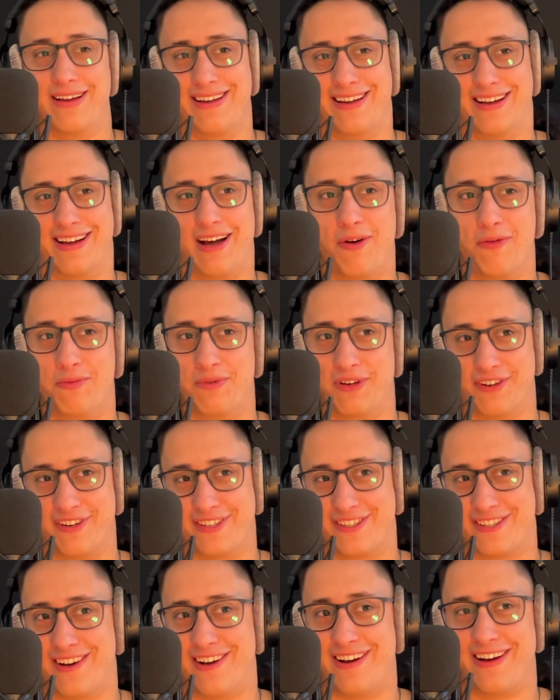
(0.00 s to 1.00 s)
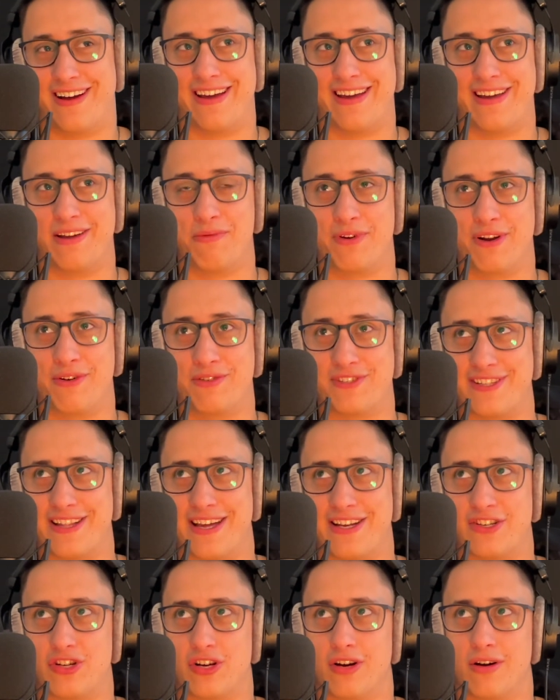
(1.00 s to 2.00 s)
I'll be honest. When I was in
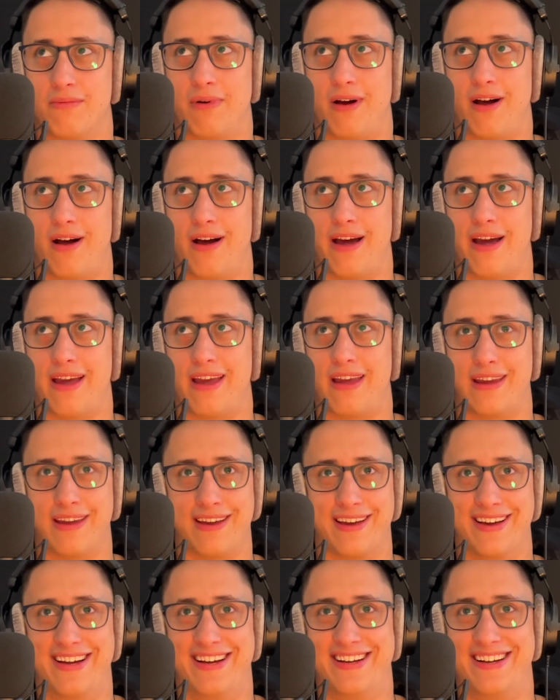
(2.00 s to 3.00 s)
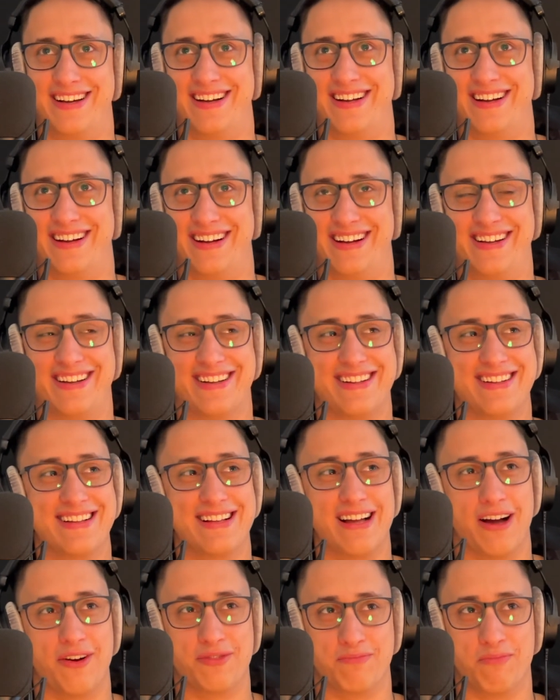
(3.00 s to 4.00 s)
that job, I
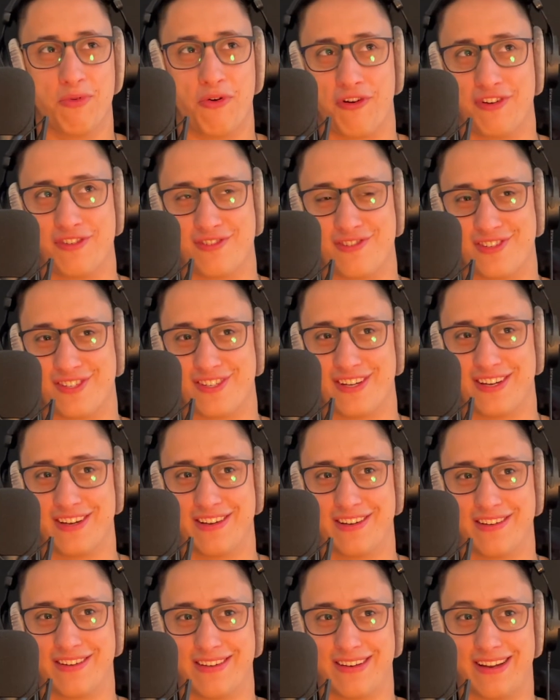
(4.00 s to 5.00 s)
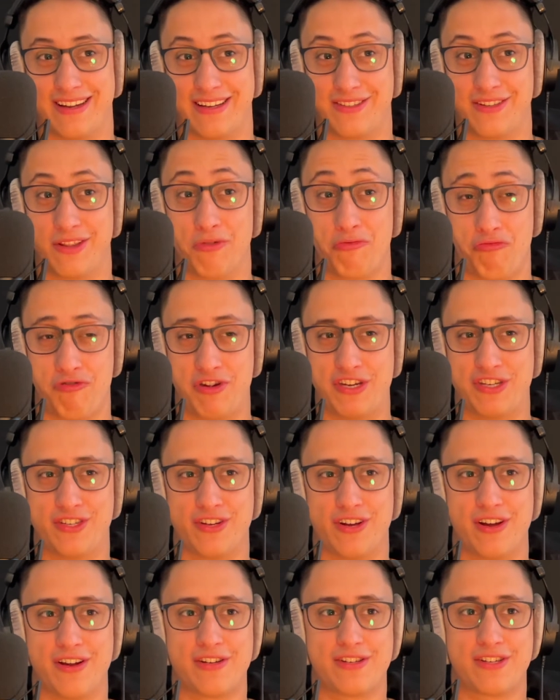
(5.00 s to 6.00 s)
was more interested in like the
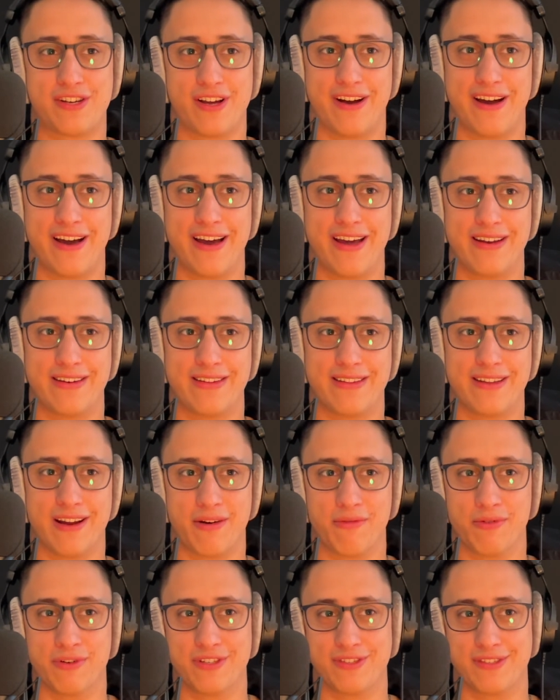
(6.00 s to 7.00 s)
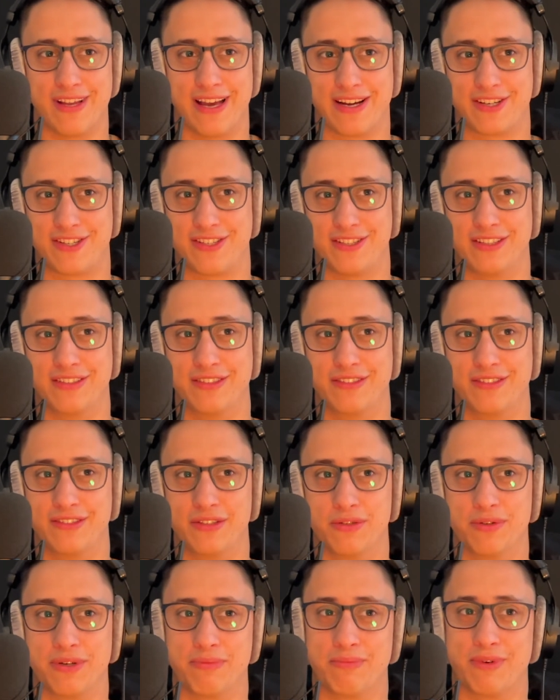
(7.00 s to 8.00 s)
research side than I was actually
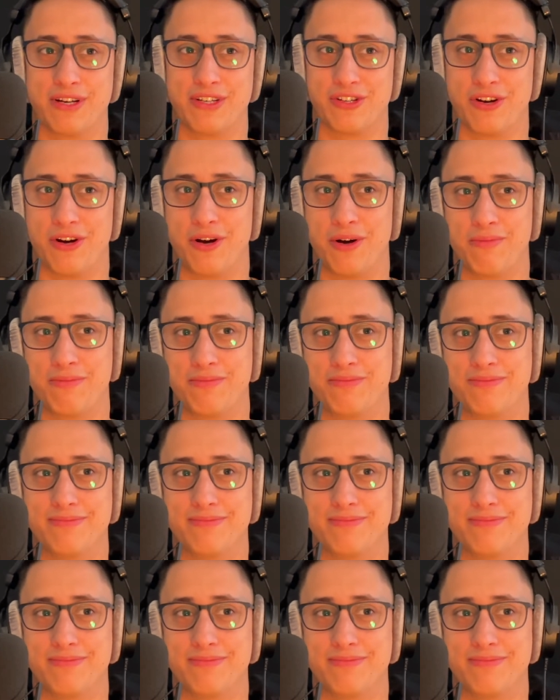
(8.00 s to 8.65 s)
doing my job.